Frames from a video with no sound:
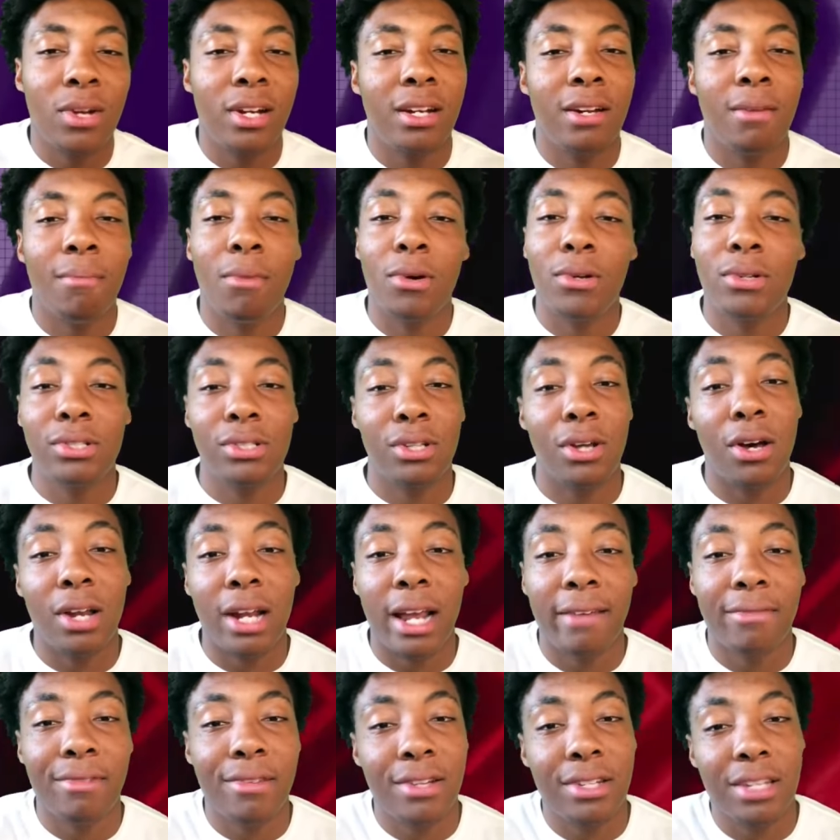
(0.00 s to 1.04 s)
of the most sought
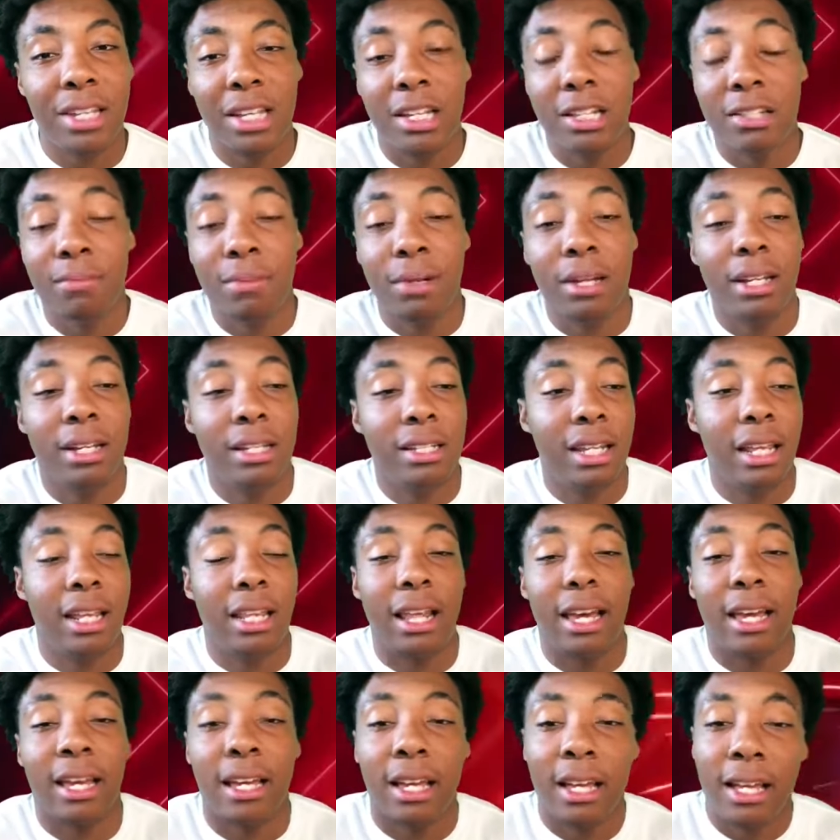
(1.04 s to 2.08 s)
after teams because they
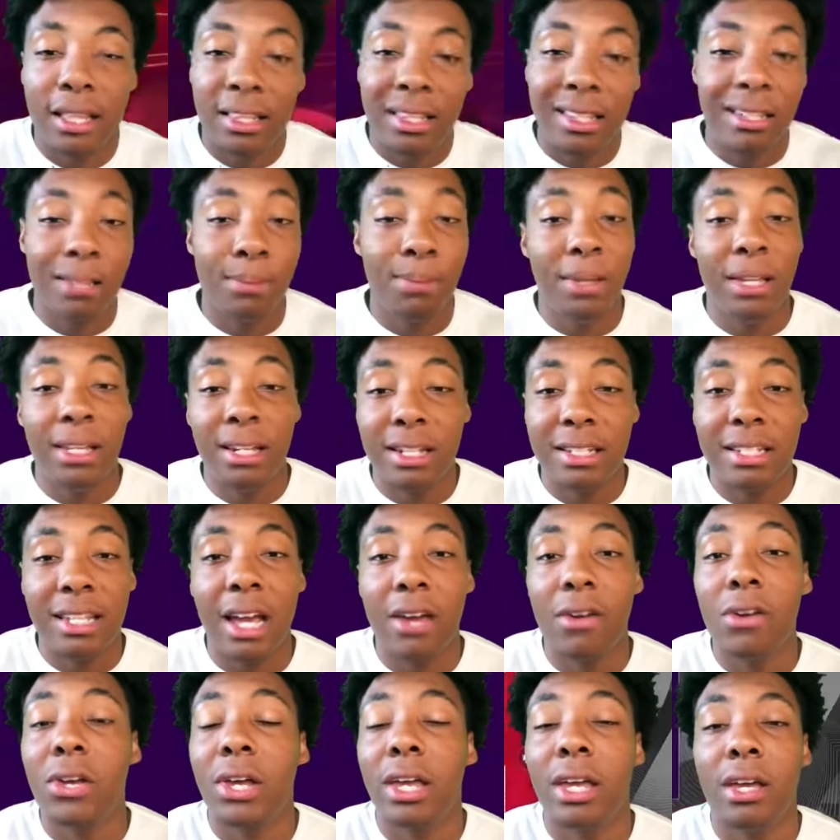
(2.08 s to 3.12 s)
like the speed in
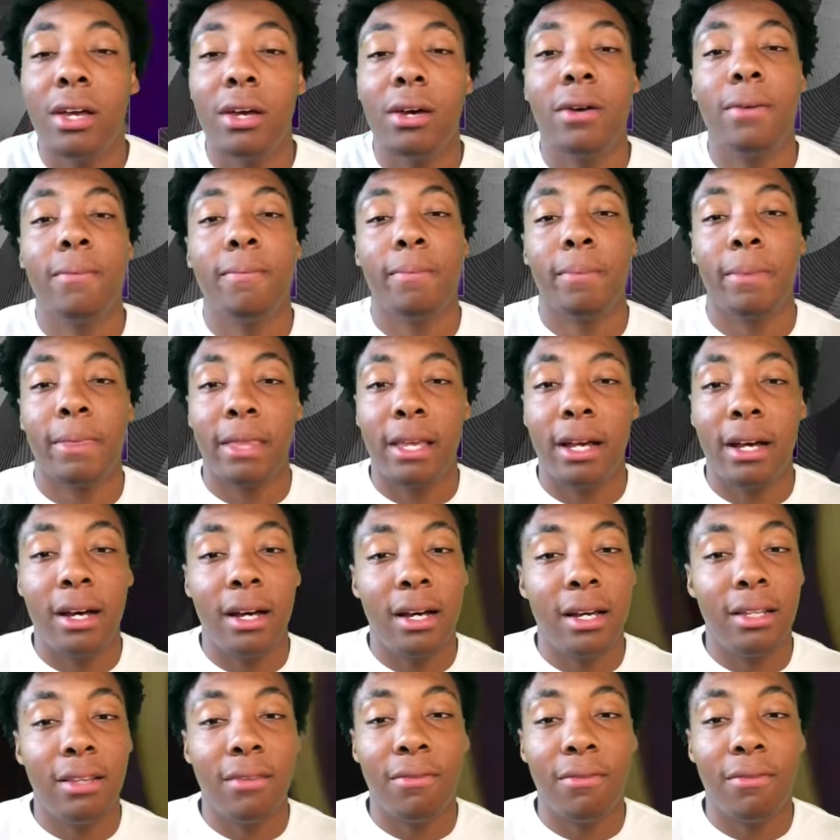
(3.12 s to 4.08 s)
Tyreek Hill, the